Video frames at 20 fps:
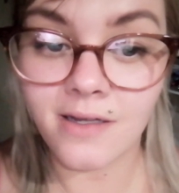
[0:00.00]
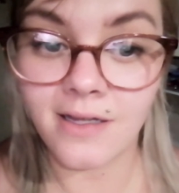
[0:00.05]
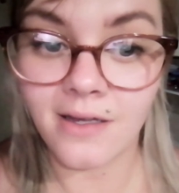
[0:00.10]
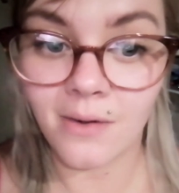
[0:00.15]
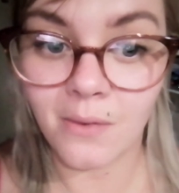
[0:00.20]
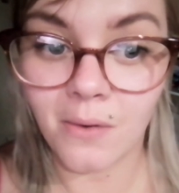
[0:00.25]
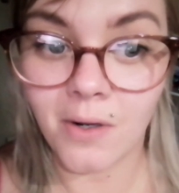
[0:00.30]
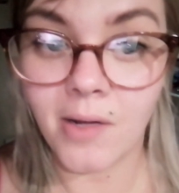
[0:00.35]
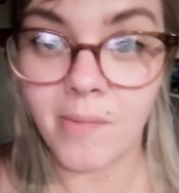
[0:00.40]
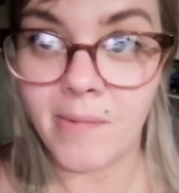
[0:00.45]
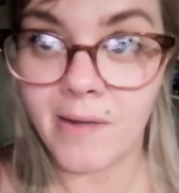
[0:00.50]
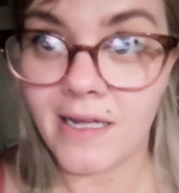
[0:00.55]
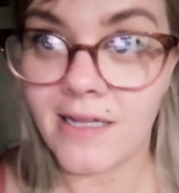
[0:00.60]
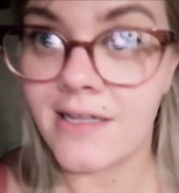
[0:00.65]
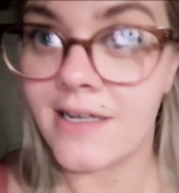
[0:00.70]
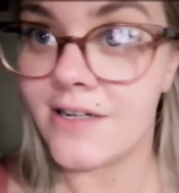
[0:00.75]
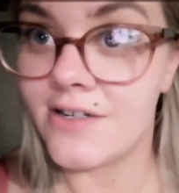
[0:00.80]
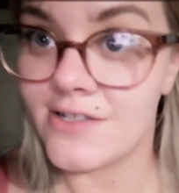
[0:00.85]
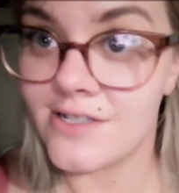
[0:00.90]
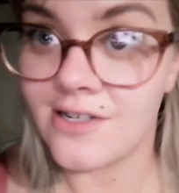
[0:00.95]
You get quite a bit in
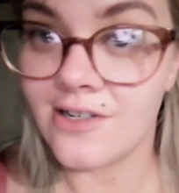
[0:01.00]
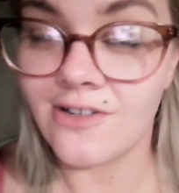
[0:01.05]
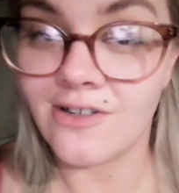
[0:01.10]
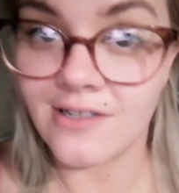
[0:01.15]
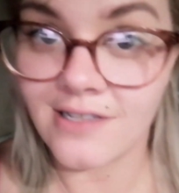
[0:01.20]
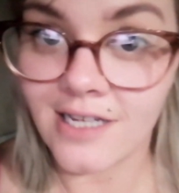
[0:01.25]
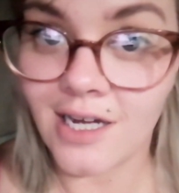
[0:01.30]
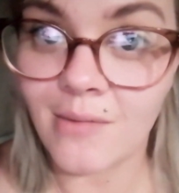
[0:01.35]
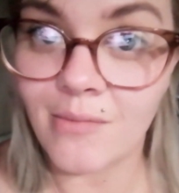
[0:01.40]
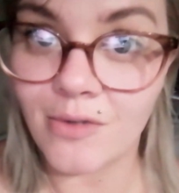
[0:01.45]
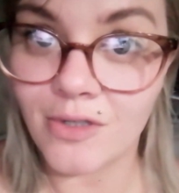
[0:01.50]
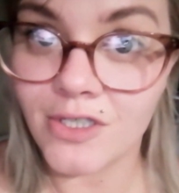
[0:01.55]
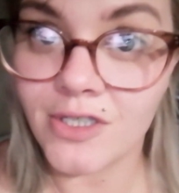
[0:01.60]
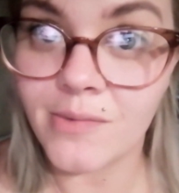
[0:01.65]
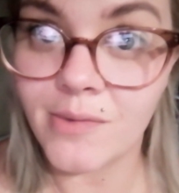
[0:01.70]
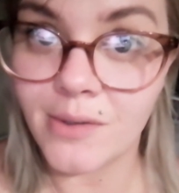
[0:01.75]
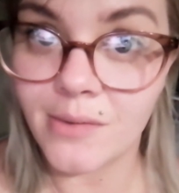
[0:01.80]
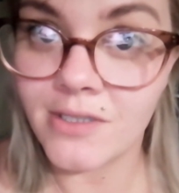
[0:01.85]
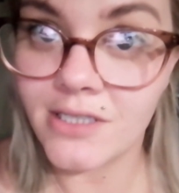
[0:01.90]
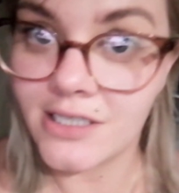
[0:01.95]
there. It doesn't look that
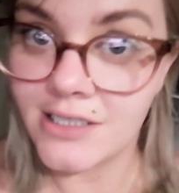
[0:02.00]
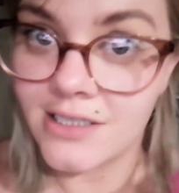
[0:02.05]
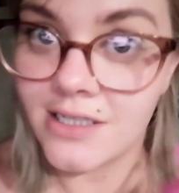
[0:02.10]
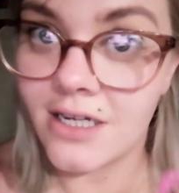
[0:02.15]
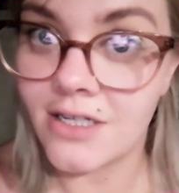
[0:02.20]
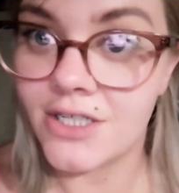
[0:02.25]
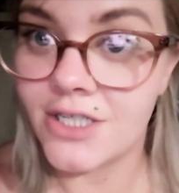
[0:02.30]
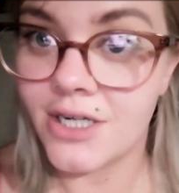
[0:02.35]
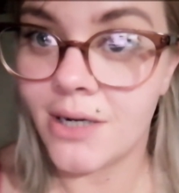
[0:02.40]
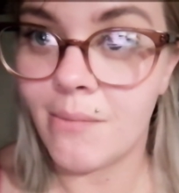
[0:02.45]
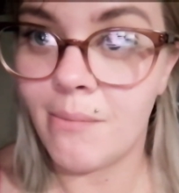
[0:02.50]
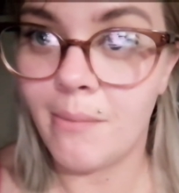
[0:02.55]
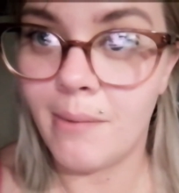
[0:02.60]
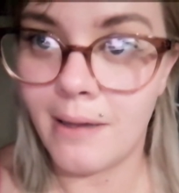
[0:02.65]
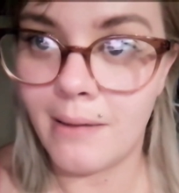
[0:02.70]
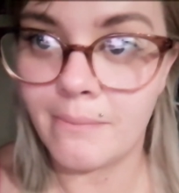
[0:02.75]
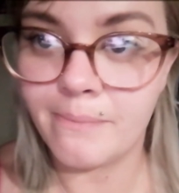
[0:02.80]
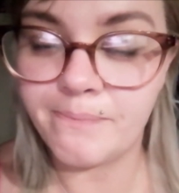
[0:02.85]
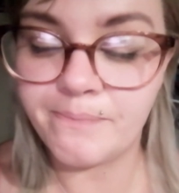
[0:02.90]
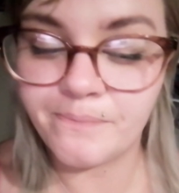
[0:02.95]
much, but once you start
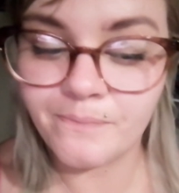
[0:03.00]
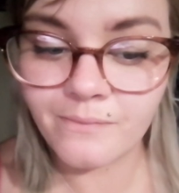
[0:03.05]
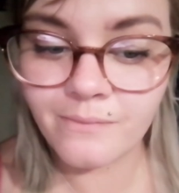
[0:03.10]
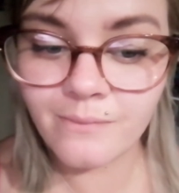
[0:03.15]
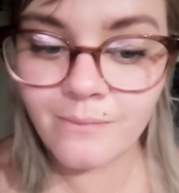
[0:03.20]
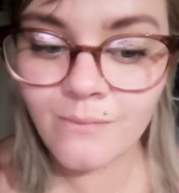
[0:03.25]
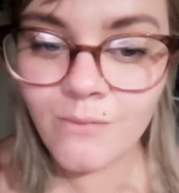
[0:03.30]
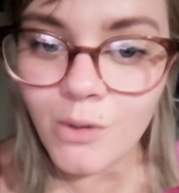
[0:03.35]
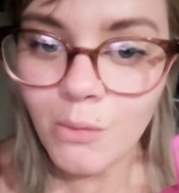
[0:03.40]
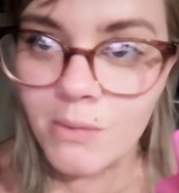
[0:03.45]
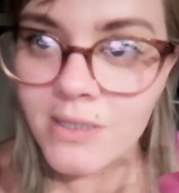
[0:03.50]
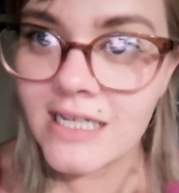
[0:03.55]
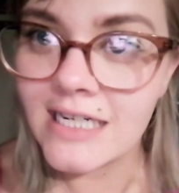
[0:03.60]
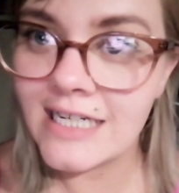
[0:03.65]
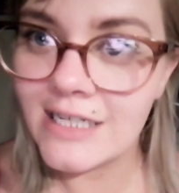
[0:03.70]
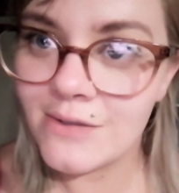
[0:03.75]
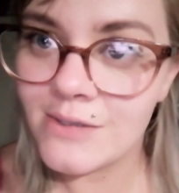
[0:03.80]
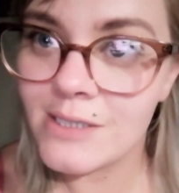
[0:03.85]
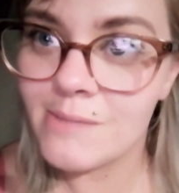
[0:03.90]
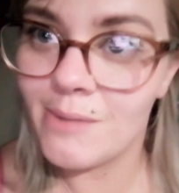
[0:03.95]
chomping with a
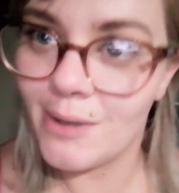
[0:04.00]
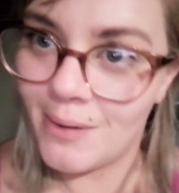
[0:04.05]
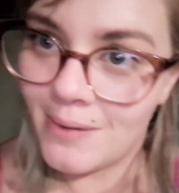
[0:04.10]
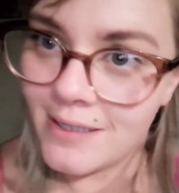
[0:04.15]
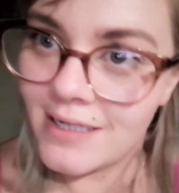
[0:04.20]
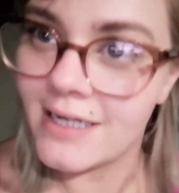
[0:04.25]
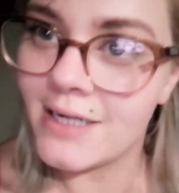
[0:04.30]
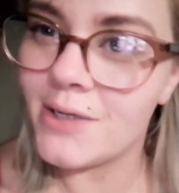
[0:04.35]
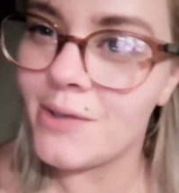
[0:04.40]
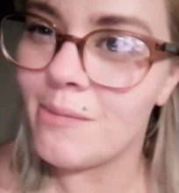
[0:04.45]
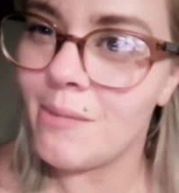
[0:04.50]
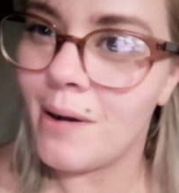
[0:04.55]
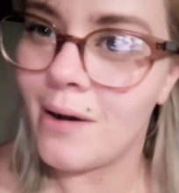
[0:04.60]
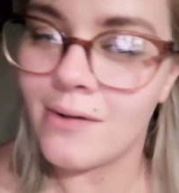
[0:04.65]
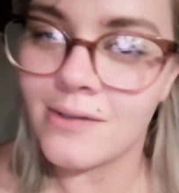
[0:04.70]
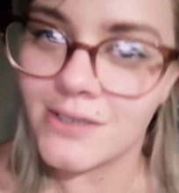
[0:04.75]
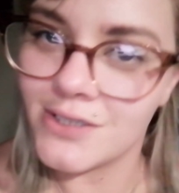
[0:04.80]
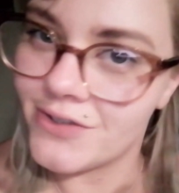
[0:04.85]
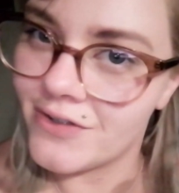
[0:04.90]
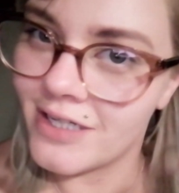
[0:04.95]
little spoon and a little
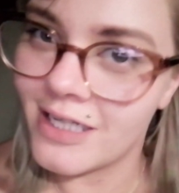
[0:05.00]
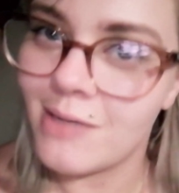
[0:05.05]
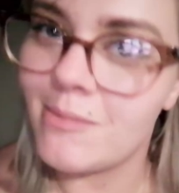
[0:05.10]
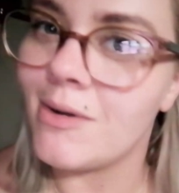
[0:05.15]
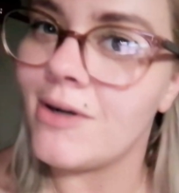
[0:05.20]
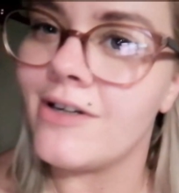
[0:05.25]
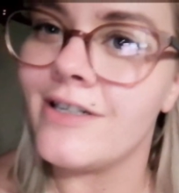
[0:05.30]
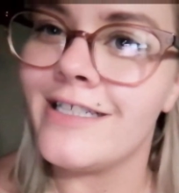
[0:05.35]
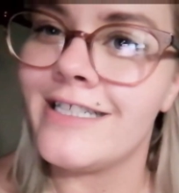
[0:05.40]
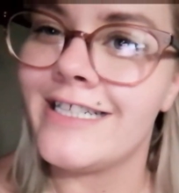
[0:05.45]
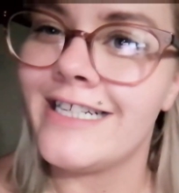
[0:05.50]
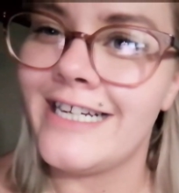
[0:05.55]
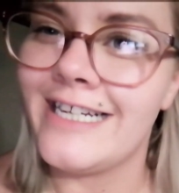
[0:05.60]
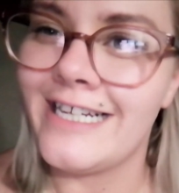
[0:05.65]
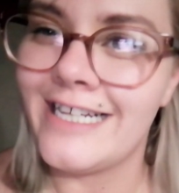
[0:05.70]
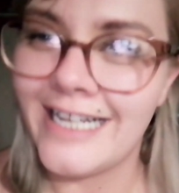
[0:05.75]
bowl to trick your mind,